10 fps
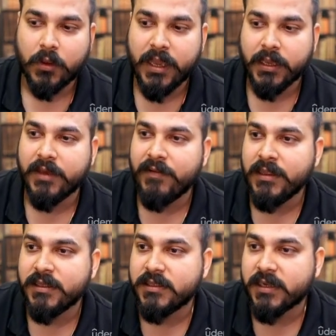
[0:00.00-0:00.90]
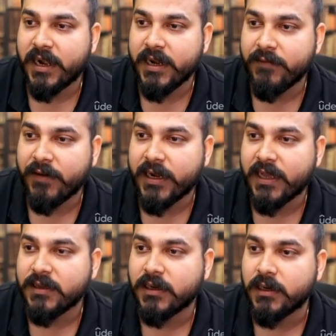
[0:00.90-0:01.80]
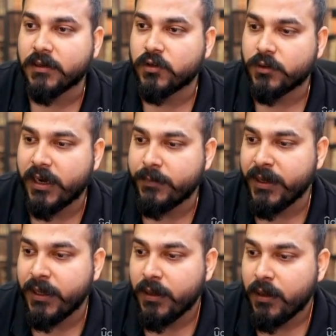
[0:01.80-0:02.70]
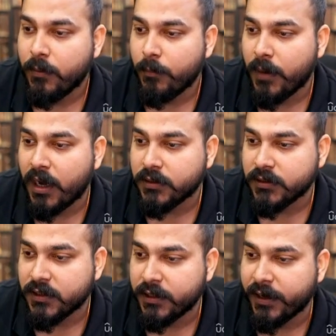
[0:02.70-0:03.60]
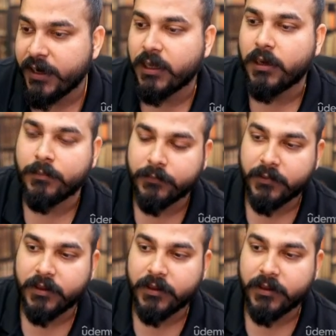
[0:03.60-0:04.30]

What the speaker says: Okay, given this red event has occurred. So let me mark this in red color.